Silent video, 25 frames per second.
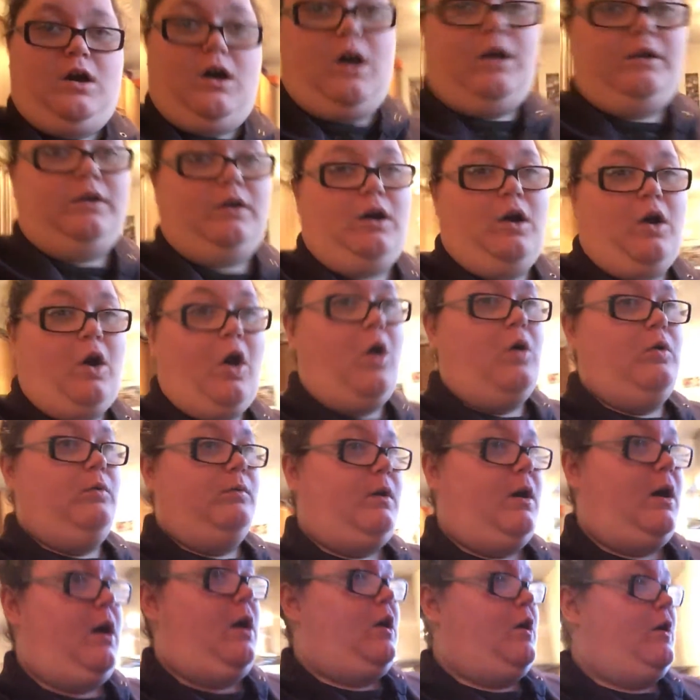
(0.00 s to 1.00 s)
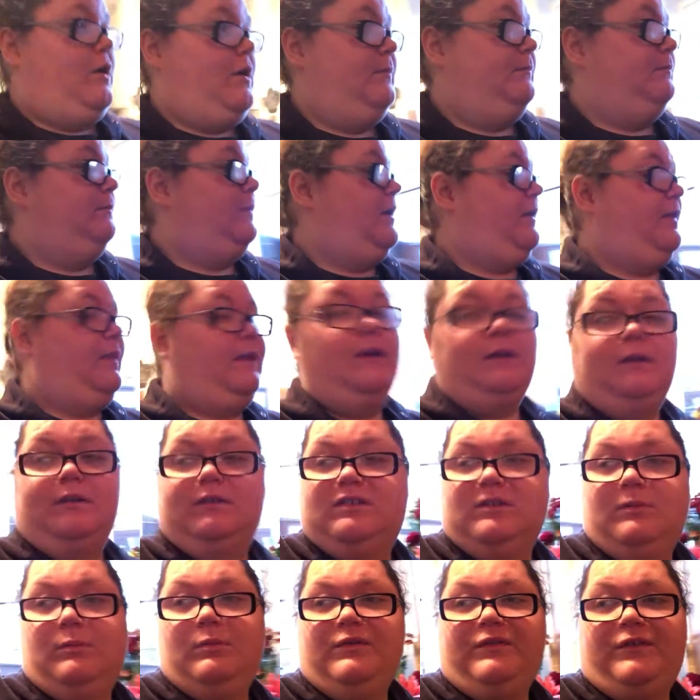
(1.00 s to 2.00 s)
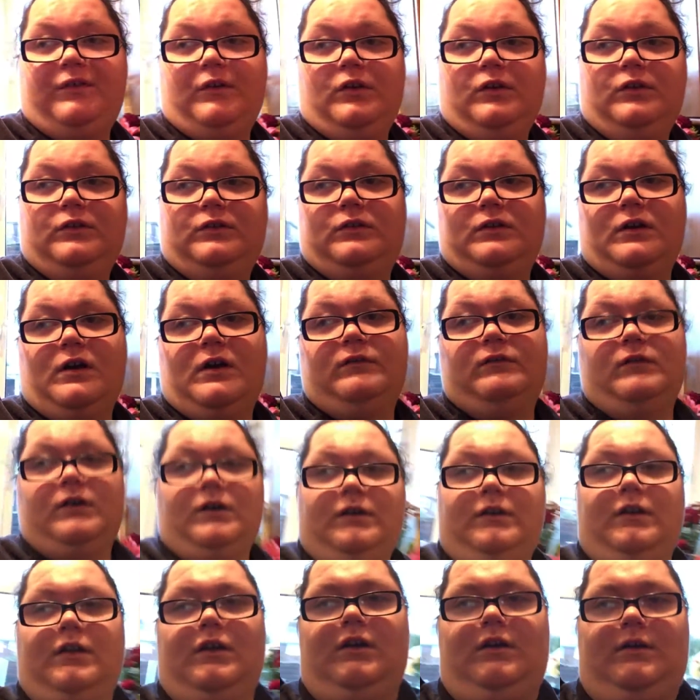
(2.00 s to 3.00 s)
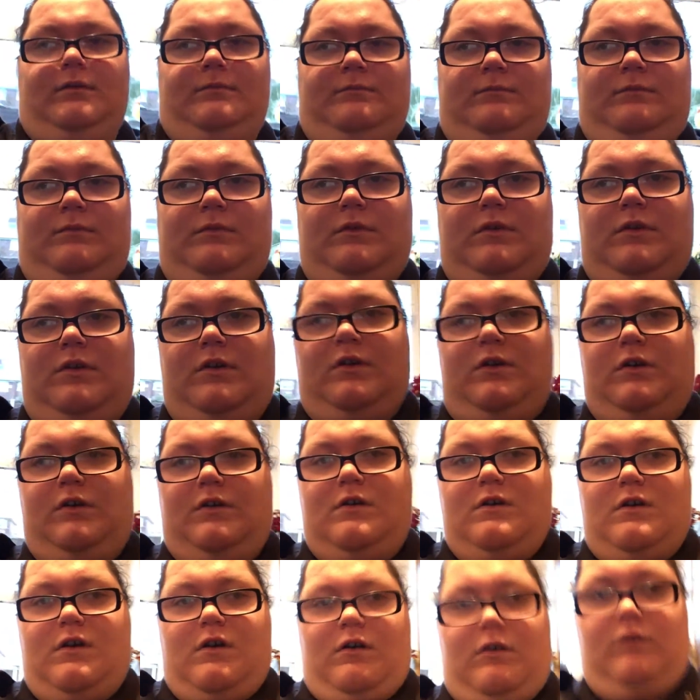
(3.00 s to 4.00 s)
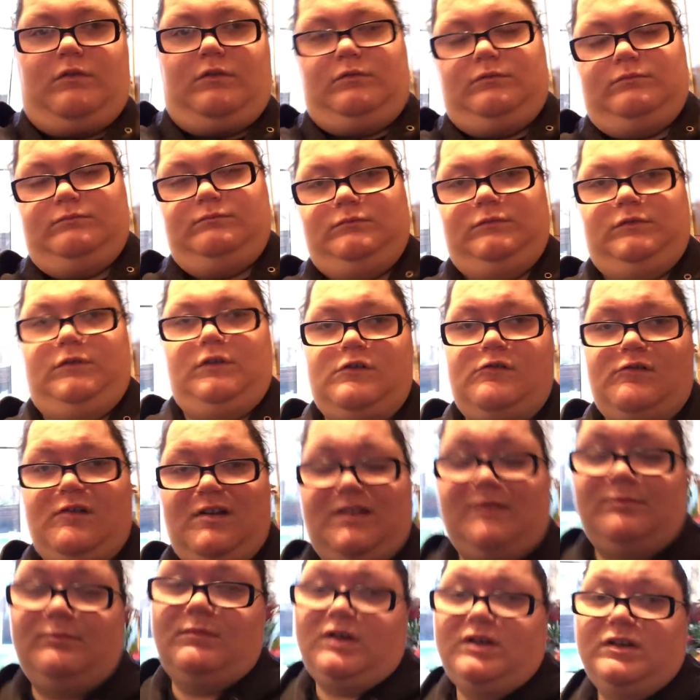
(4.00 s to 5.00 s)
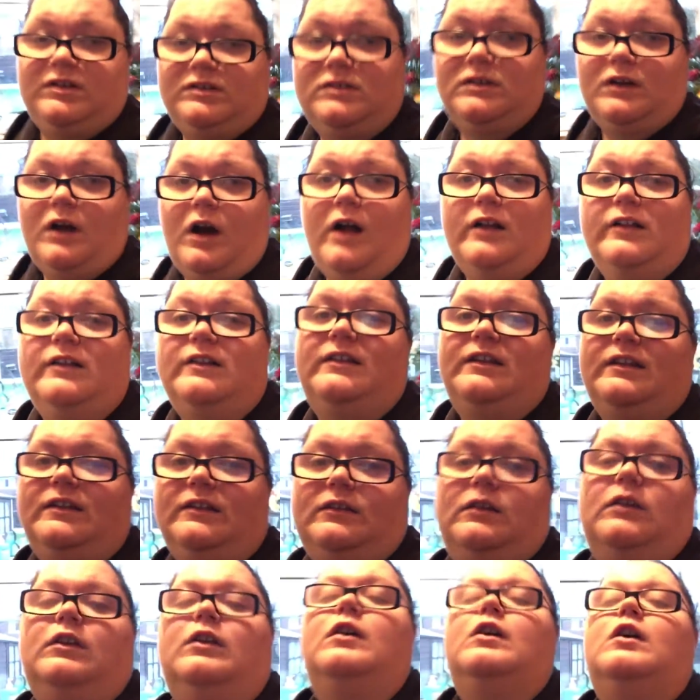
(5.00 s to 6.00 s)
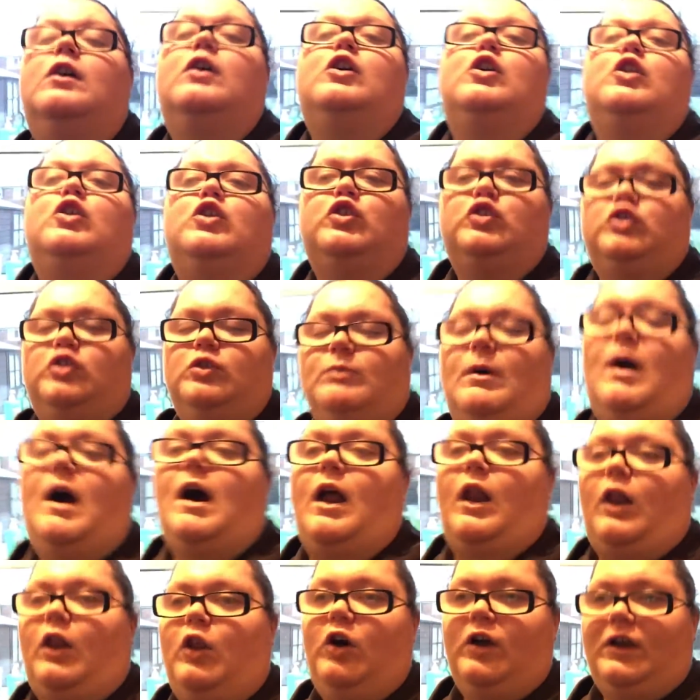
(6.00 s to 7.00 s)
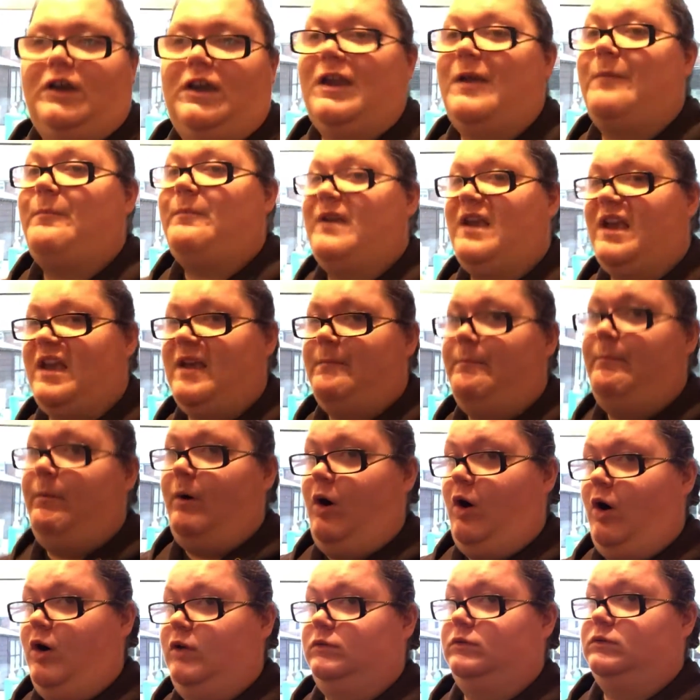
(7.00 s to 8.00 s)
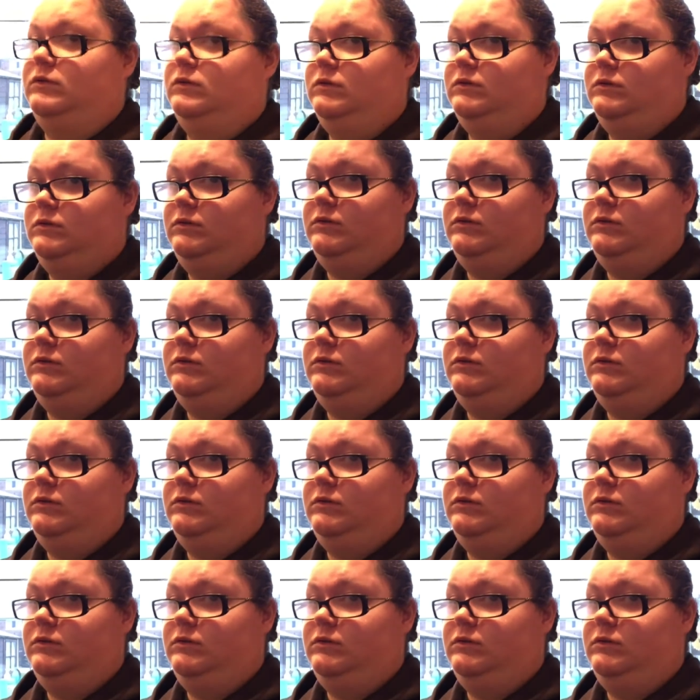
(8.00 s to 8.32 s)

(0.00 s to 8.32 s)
And I hope. I think some of yous are on the Christmas holidays. You are lucky people.